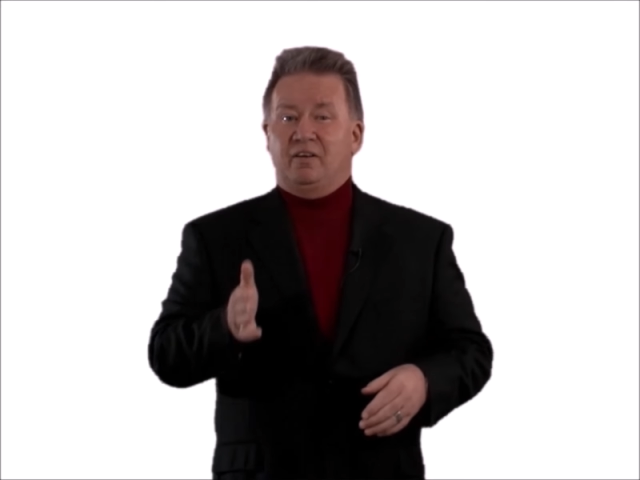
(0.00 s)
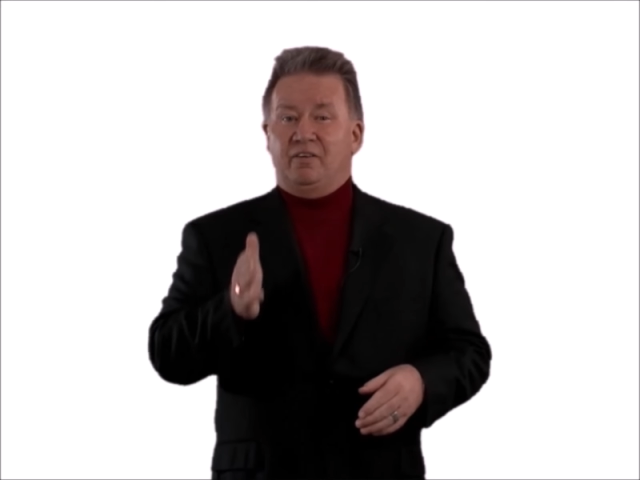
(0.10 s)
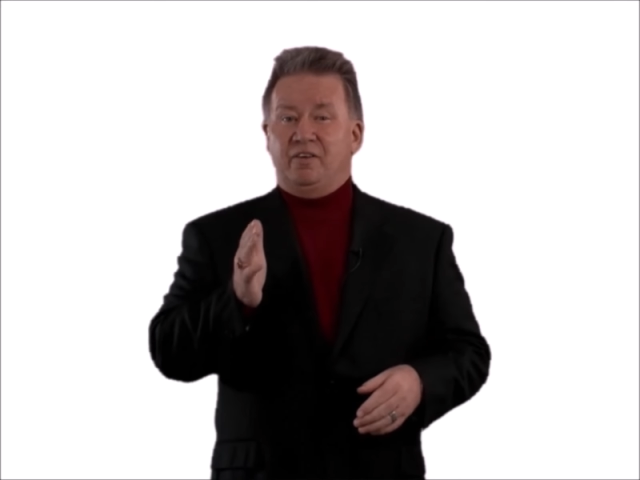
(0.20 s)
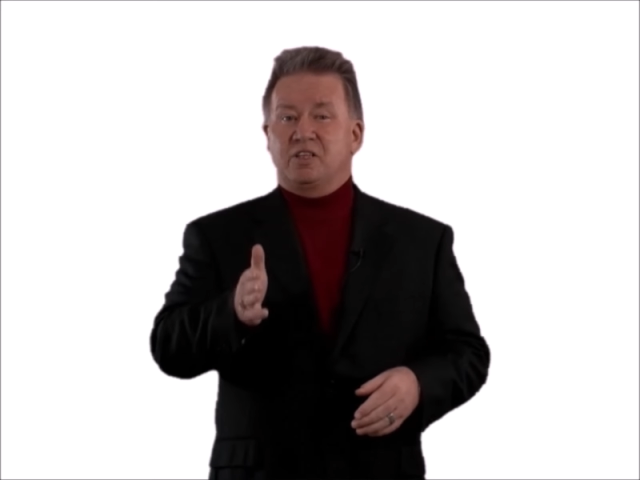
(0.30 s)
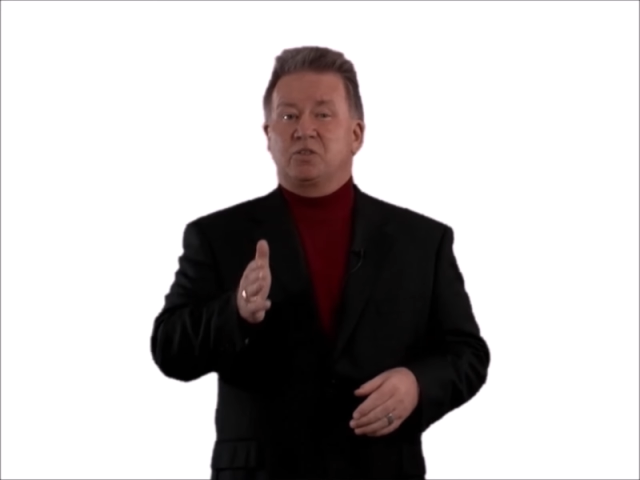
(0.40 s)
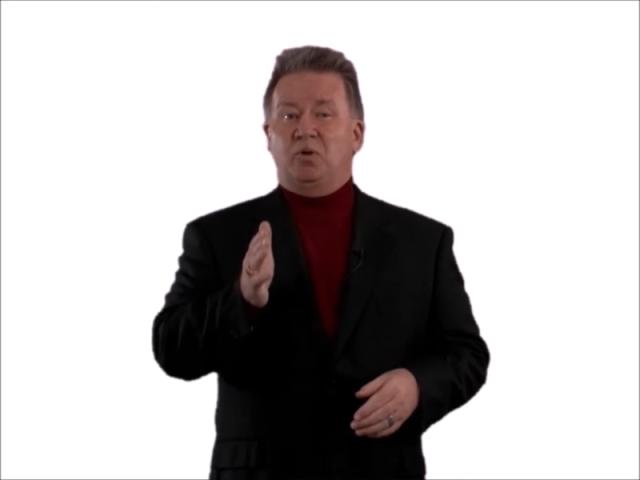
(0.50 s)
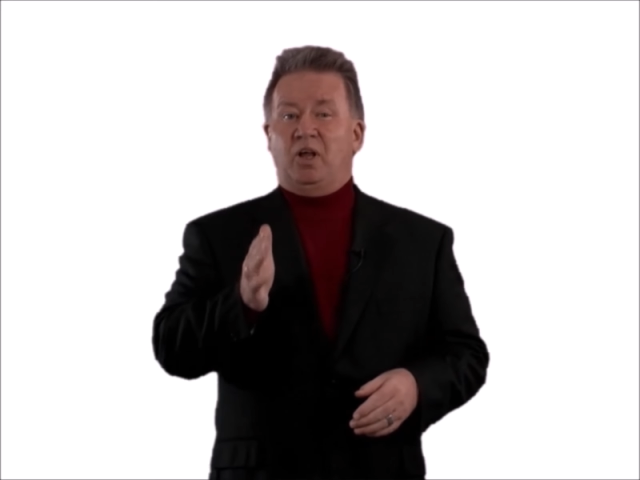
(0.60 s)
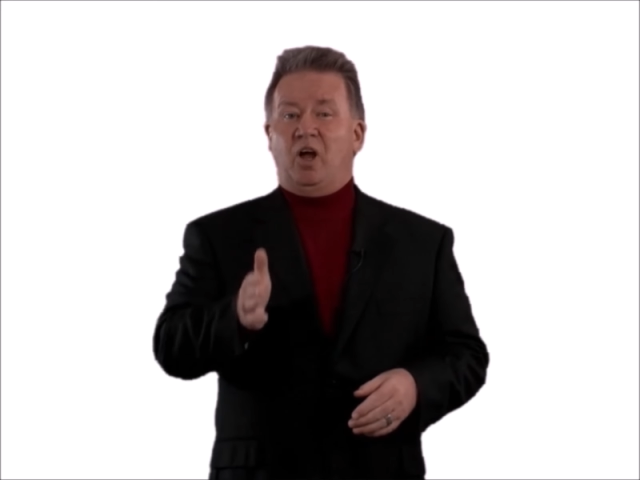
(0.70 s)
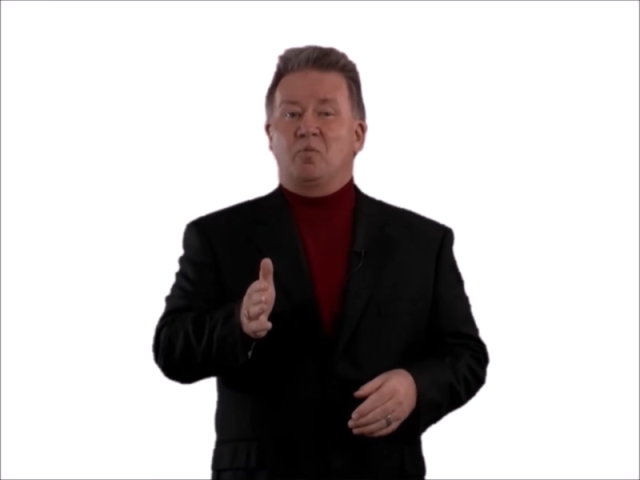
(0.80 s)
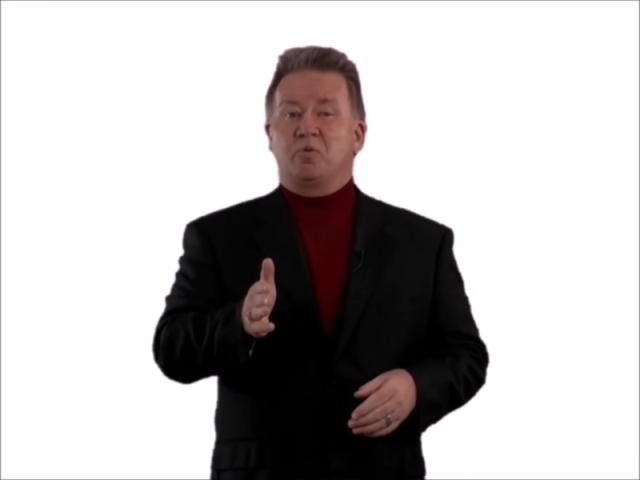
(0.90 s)
This will
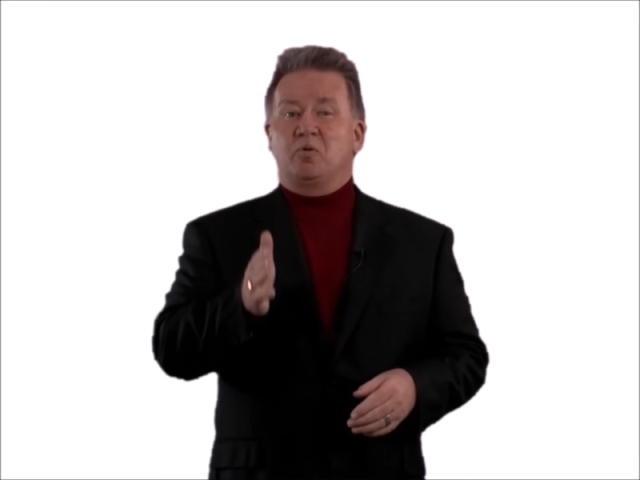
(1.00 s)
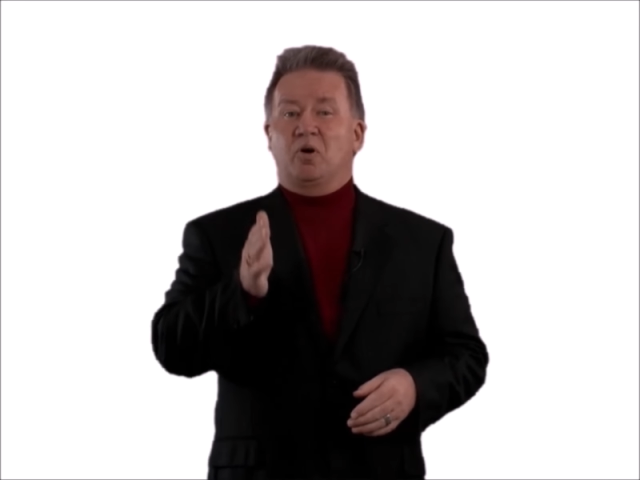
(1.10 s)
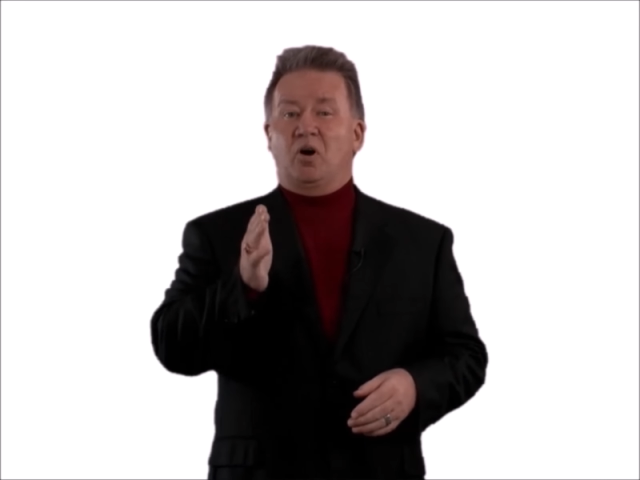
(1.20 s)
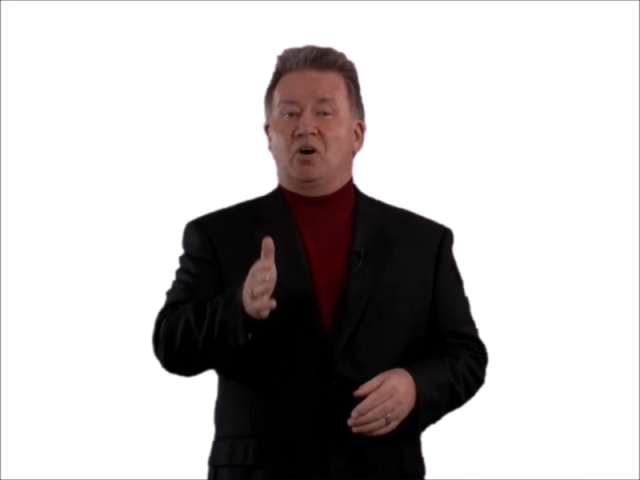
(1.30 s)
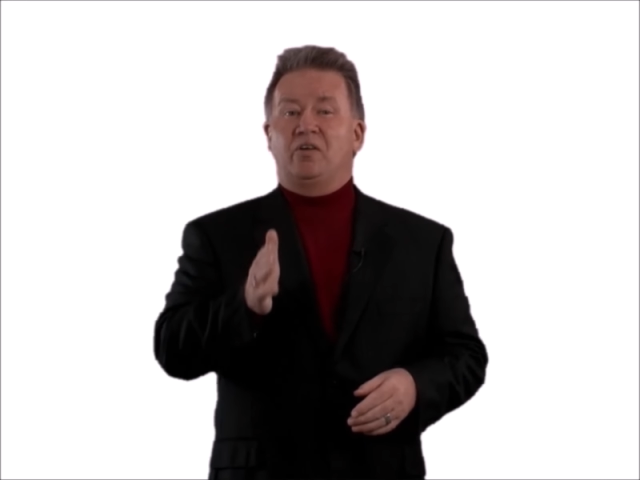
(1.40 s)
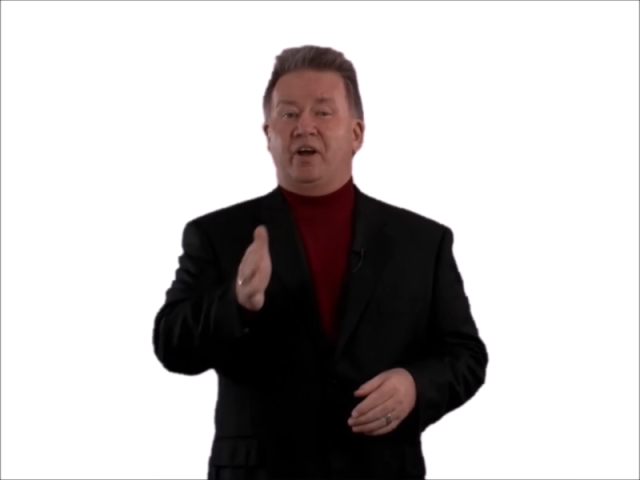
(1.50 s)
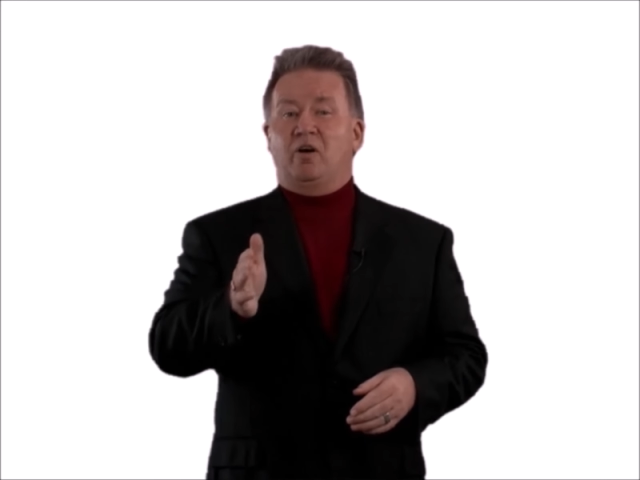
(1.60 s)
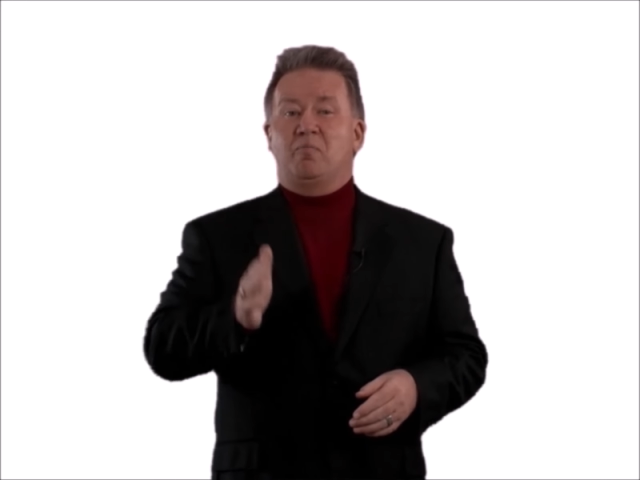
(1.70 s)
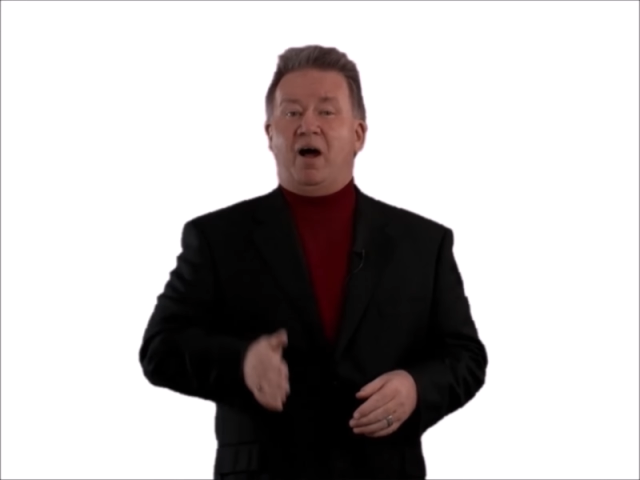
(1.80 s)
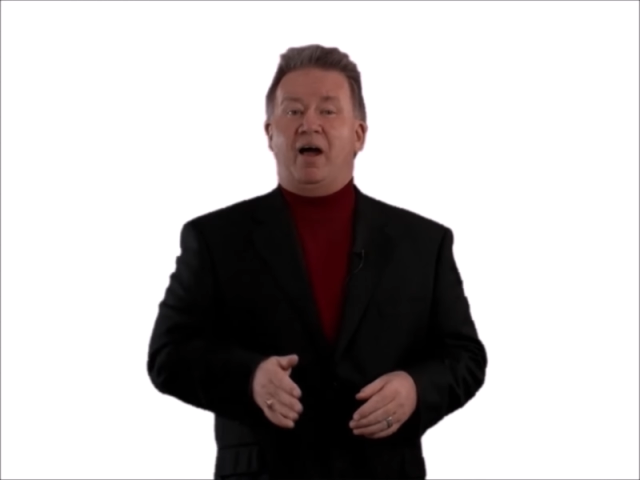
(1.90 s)
help you earn
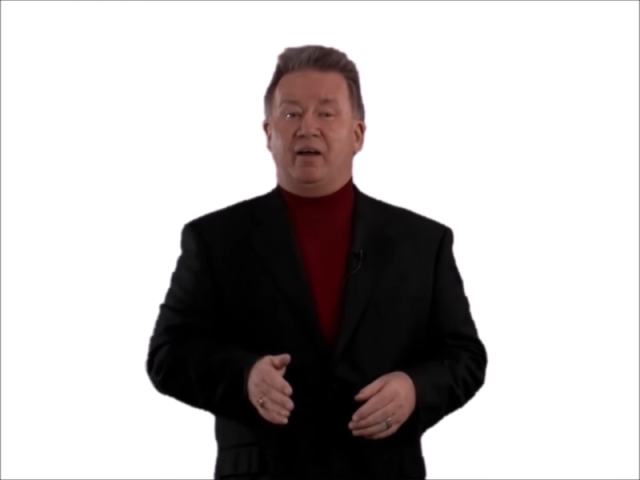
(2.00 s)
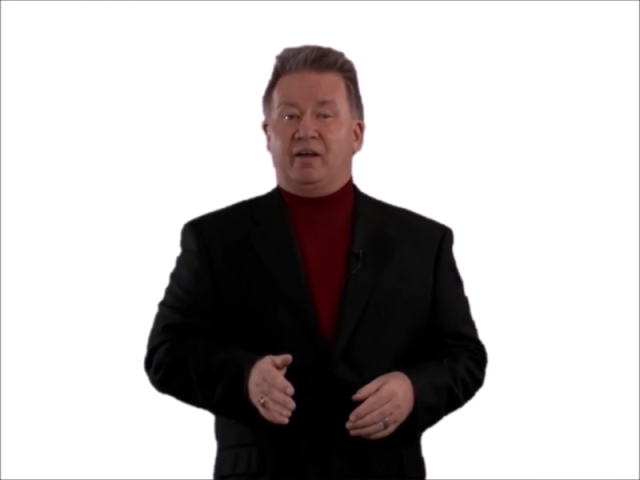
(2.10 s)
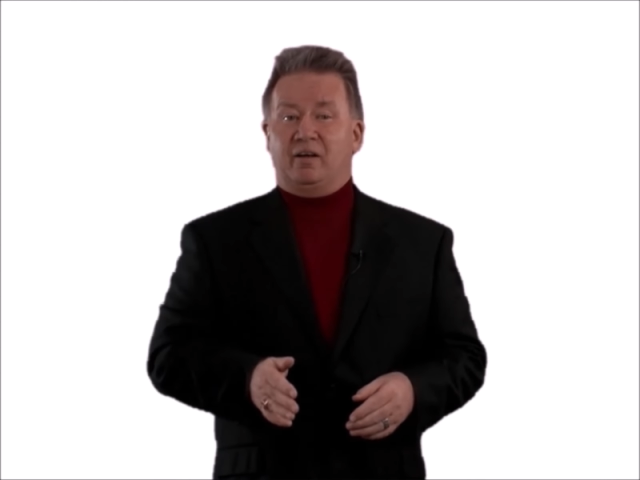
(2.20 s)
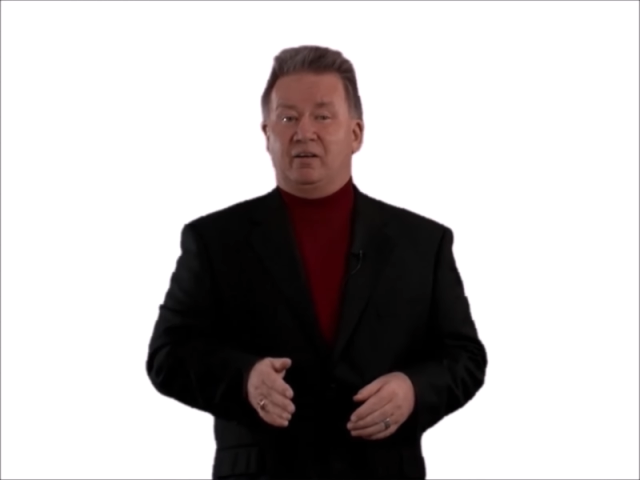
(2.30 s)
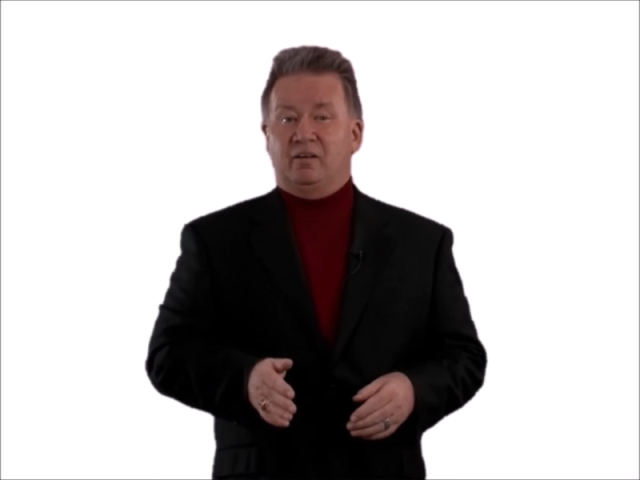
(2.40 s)
their buy-in.